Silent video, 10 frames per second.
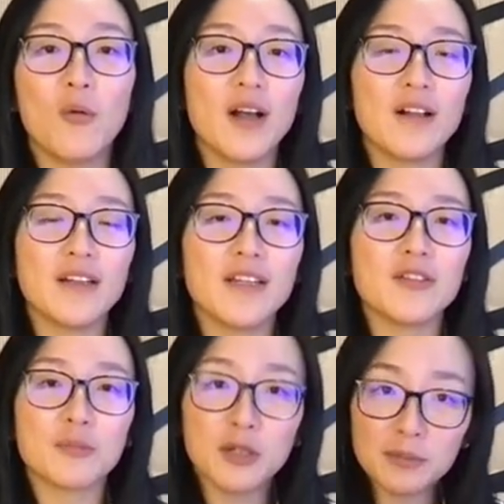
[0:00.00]
Well,
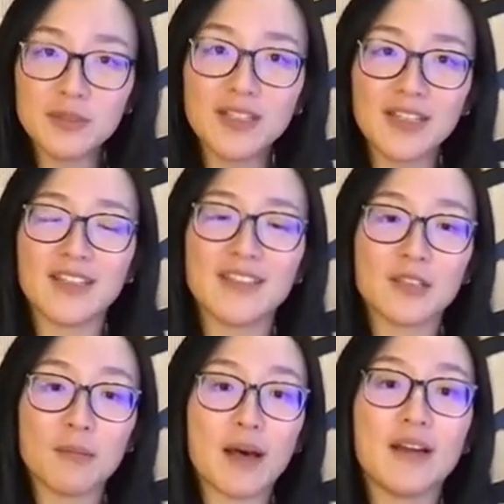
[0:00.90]
interpretability is
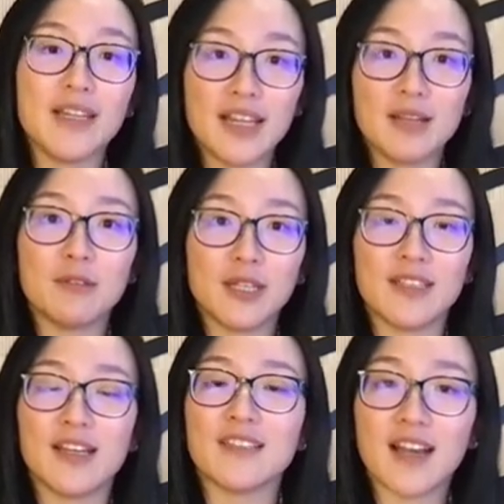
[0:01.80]
about enabling
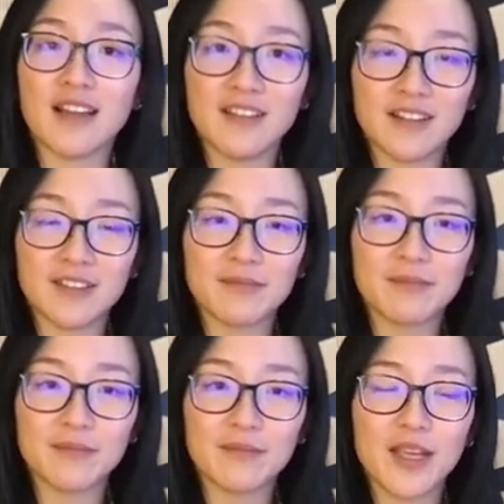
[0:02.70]
that dialogue.
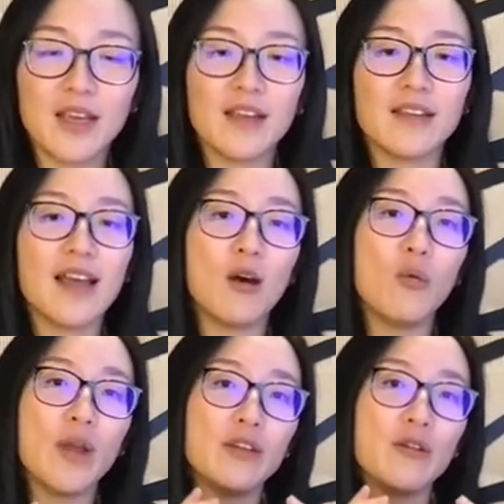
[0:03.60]

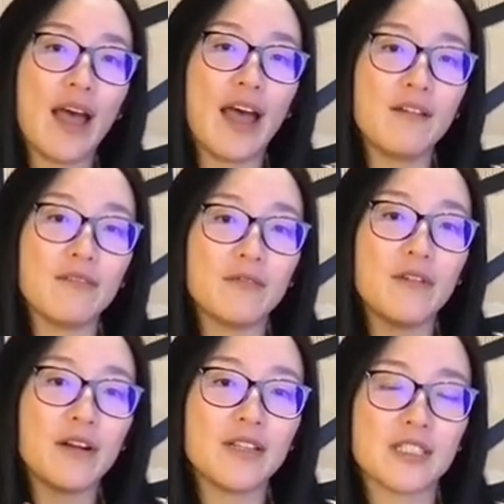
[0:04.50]
Now, when you have a
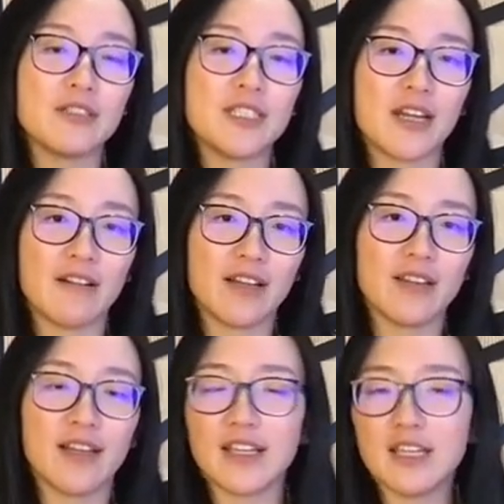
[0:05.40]
fairness criteria
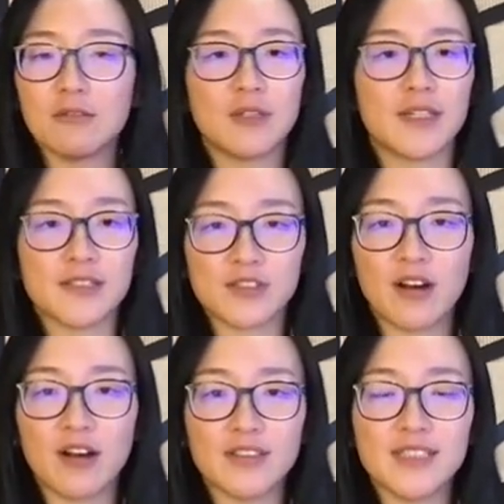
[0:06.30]
like equalized
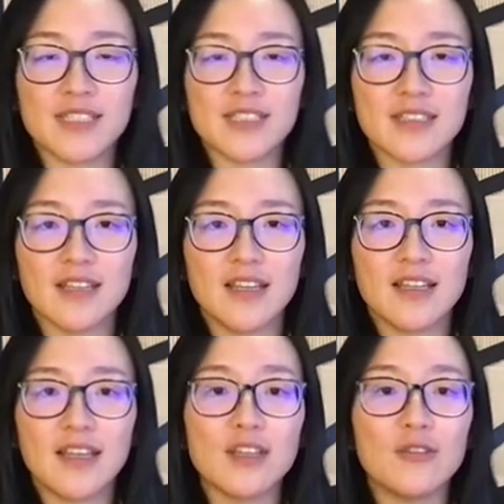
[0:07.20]
odds,
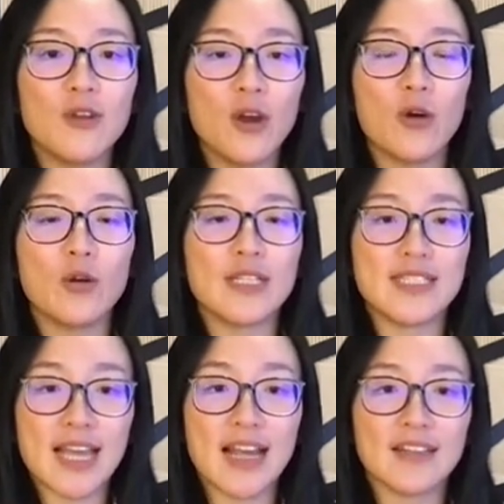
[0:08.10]
that you know
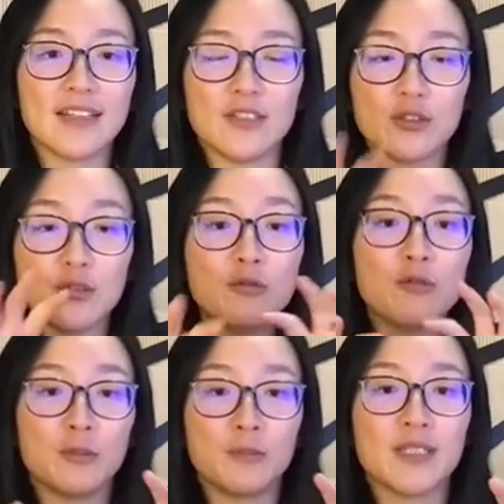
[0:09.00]
exactly two
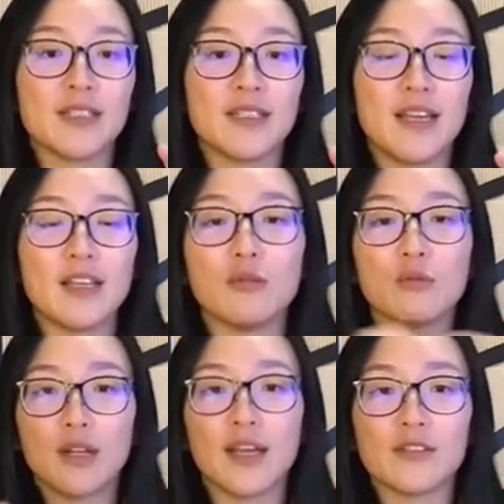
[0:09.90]
groups that you
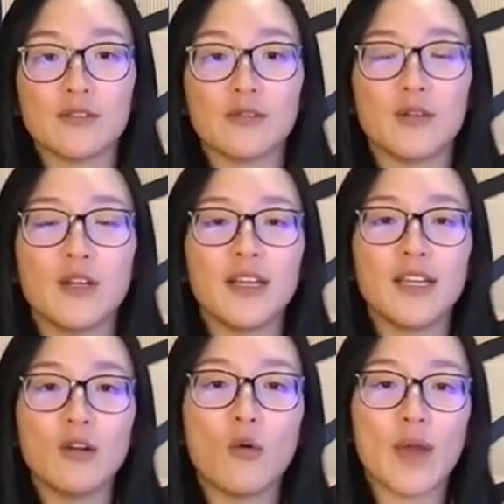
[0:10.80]
would like to,
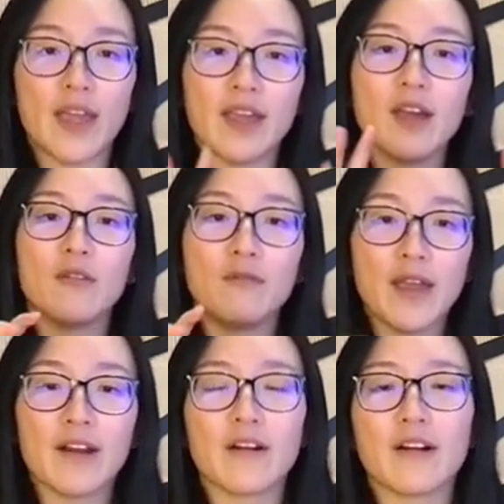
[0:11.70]
in a way,
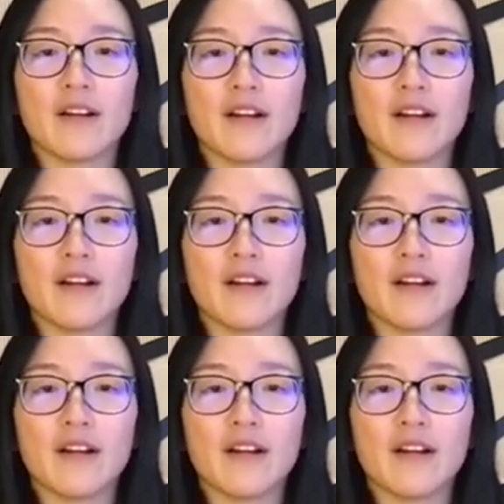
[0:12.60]
fair,